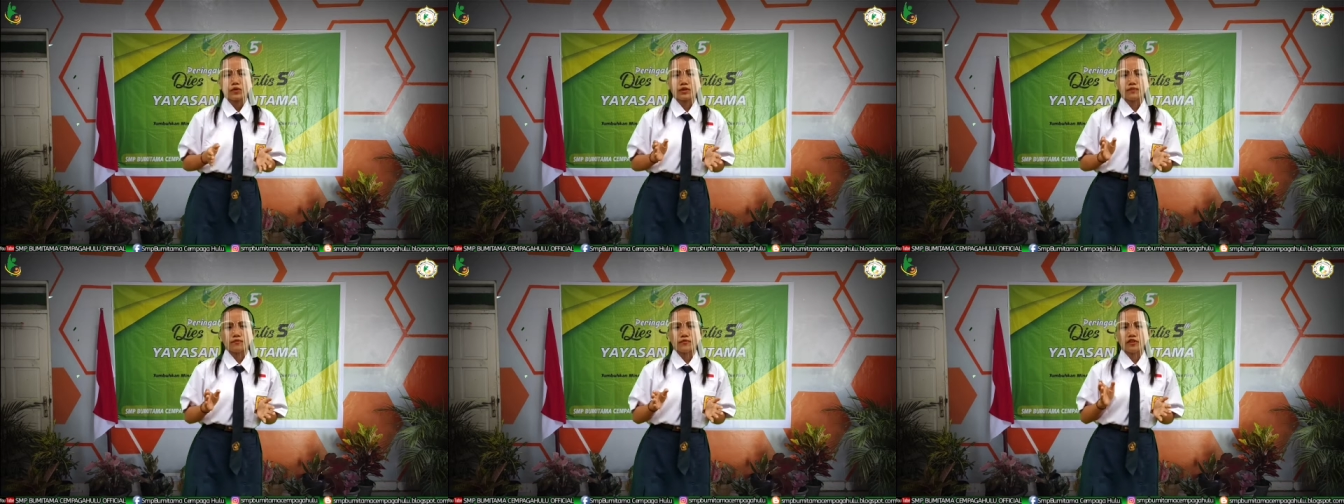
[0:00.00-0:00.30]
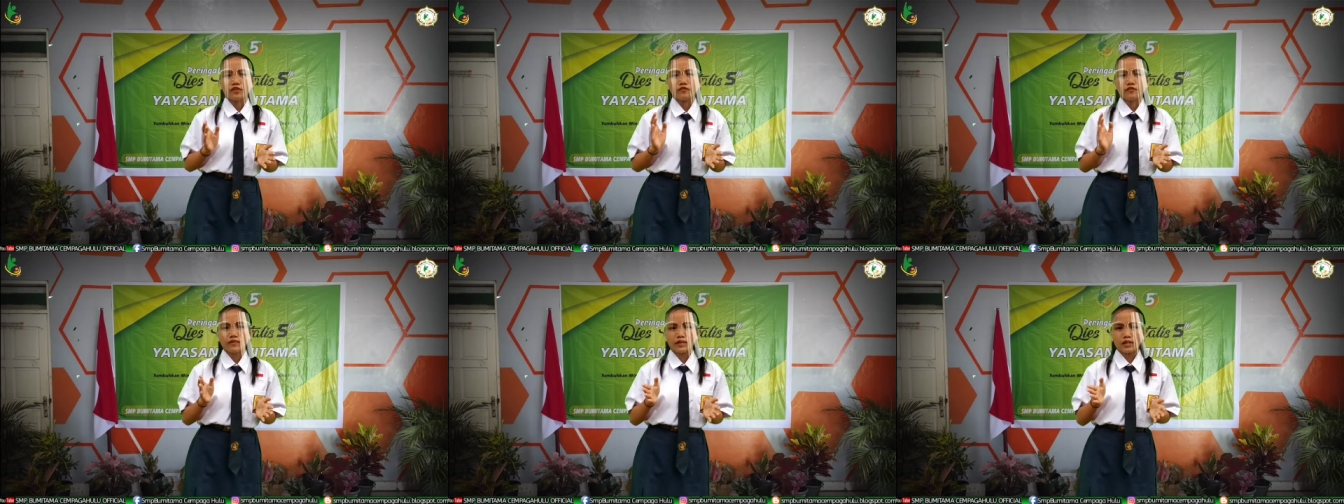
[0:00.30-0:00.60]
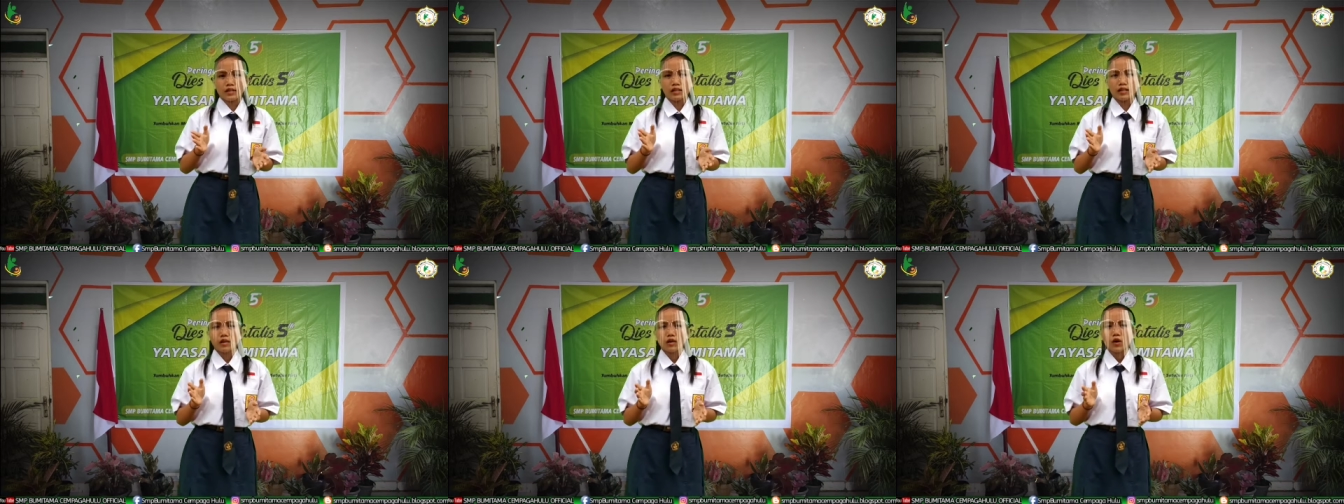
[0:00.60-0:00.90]
with
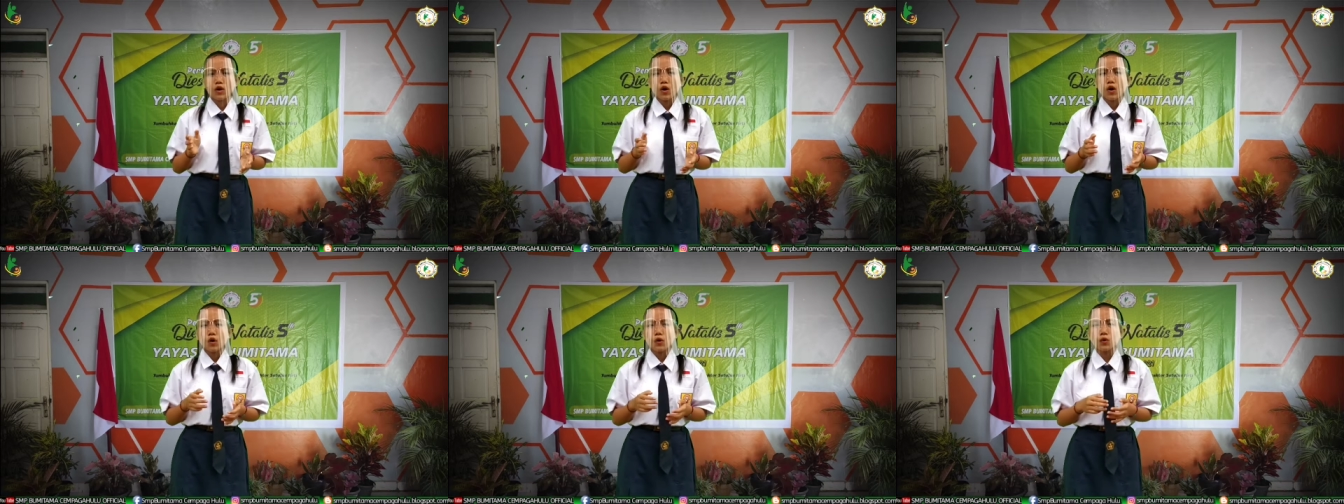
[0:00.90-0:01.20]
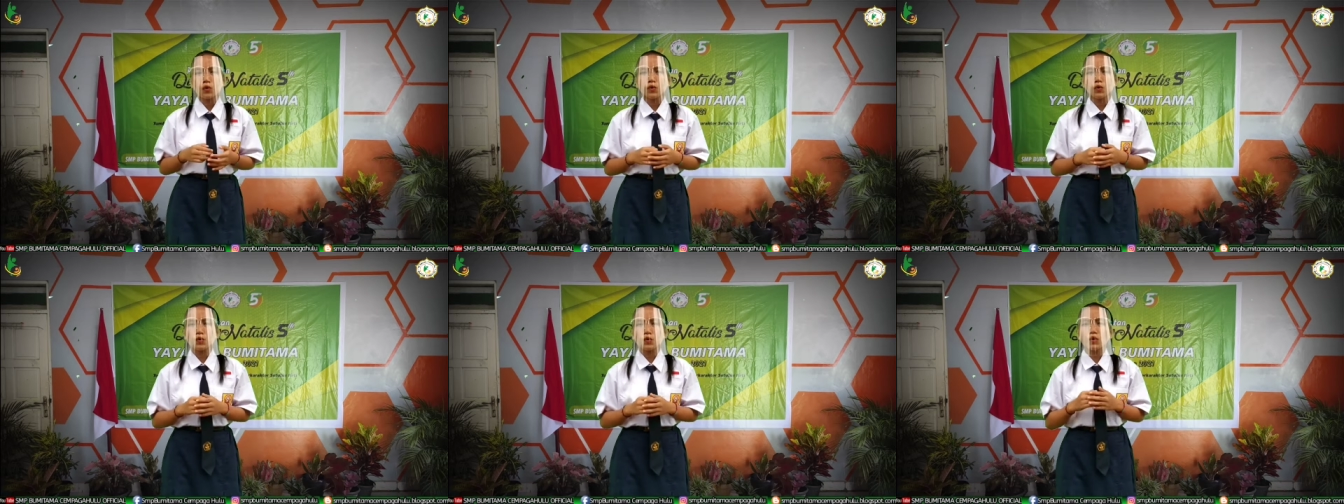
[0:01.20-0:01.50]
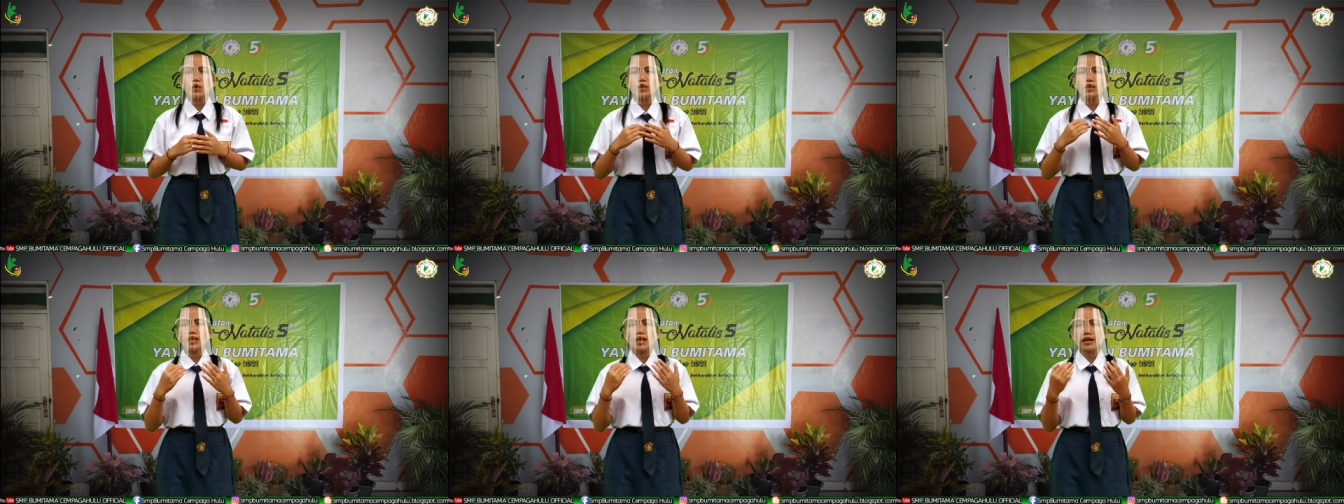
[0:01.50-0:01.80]
people who
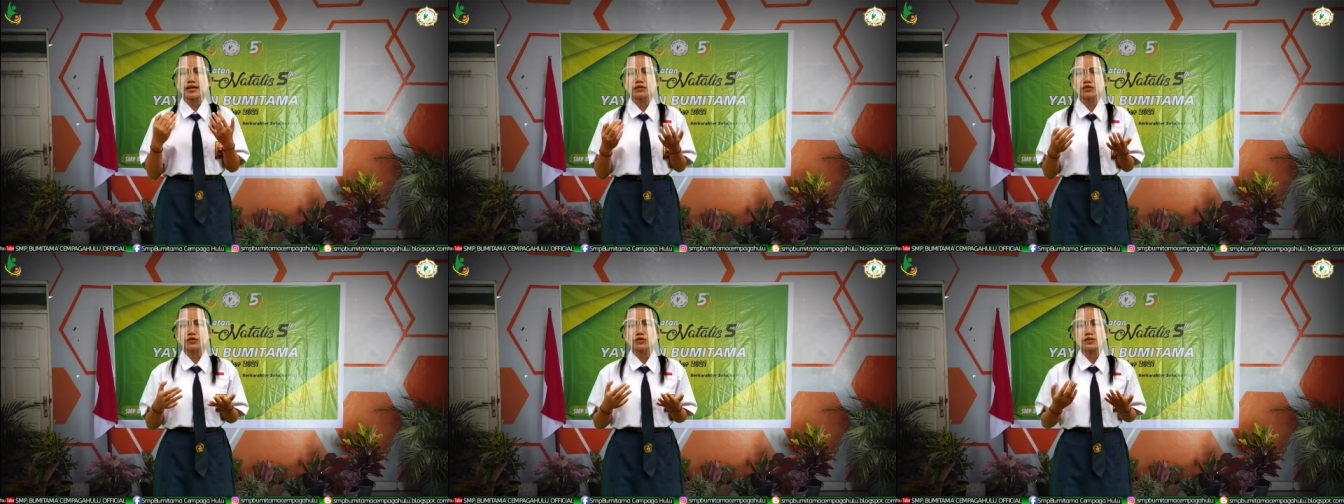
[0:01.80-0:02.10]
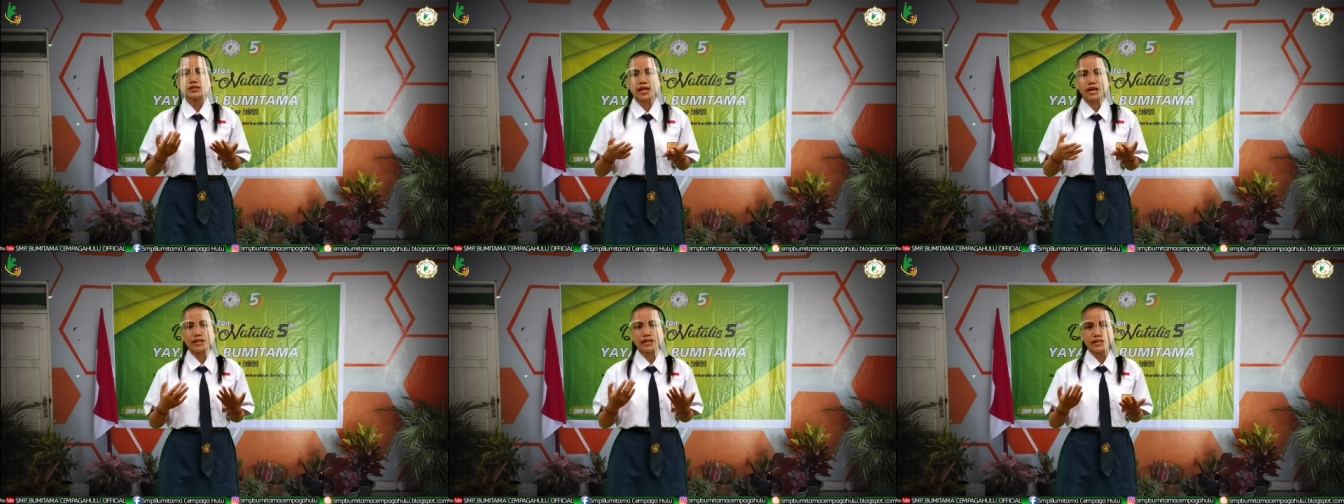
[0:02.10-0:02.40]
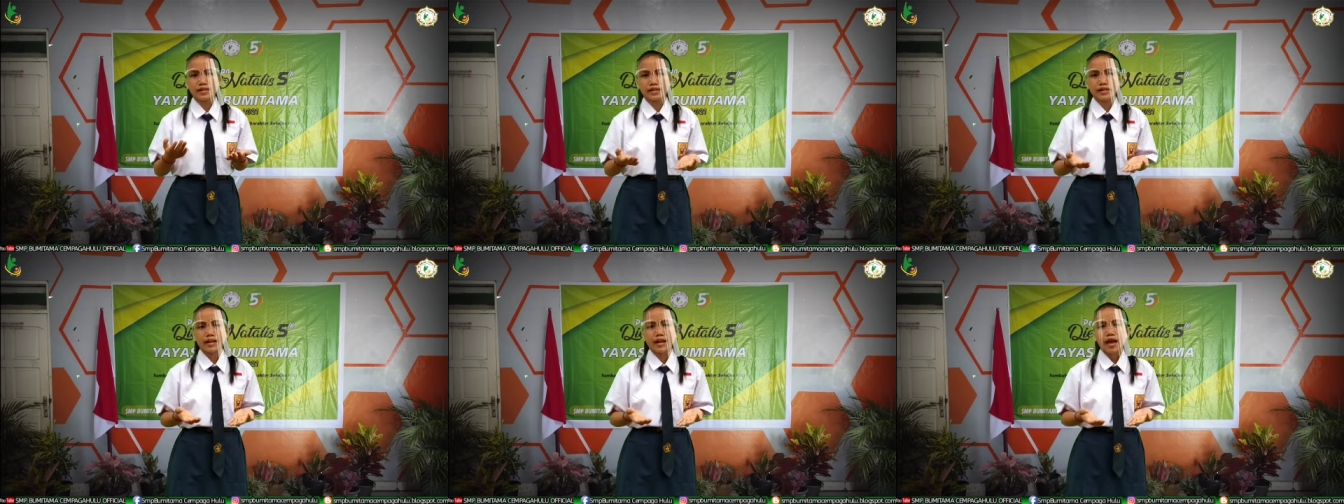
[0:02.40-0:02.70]
like to
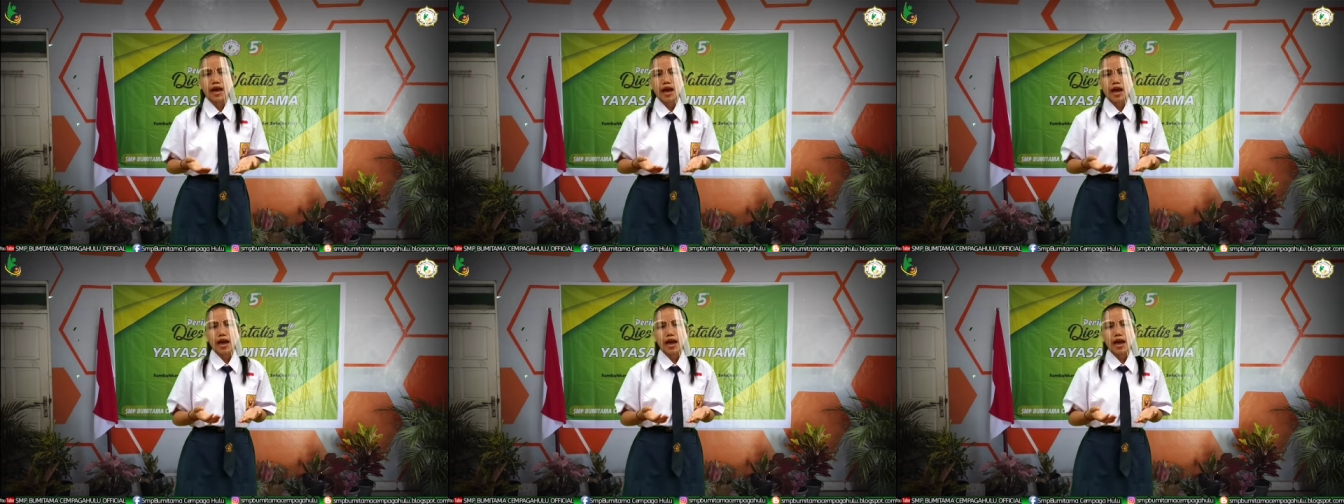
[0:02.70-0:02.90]
study